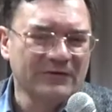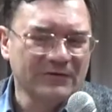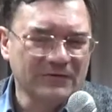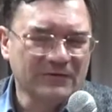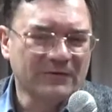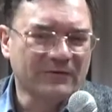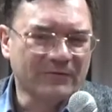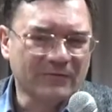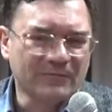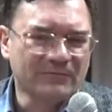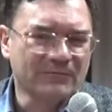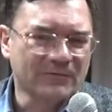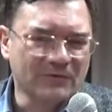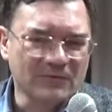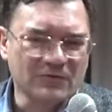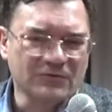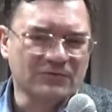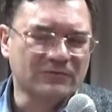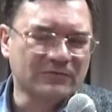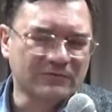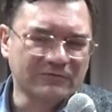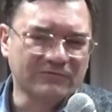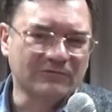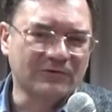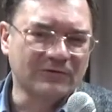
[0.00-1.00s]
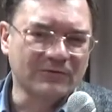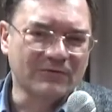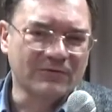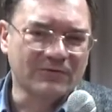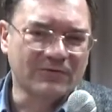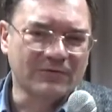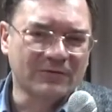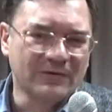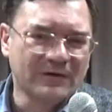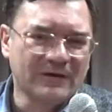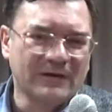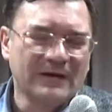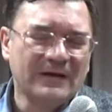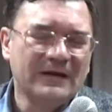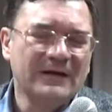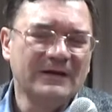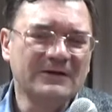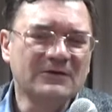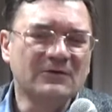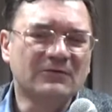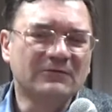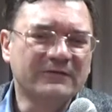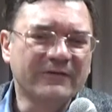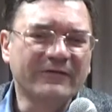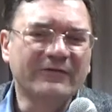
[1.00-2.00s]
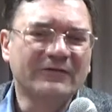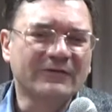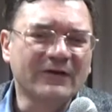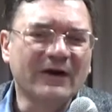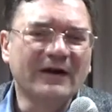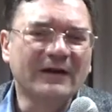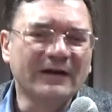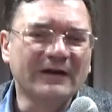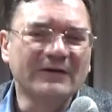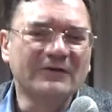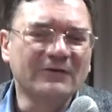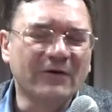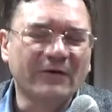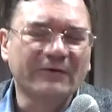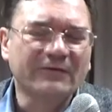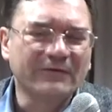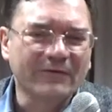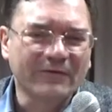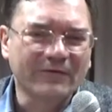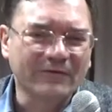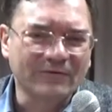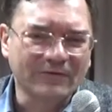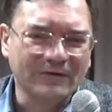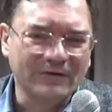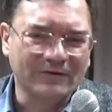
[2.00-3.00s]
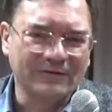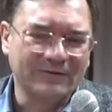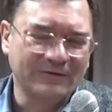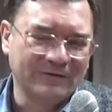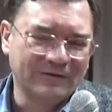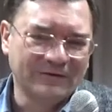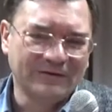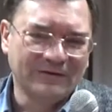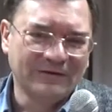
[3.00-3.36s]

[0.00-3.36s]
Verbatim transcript: your spiritual growth, in your desire not to sin,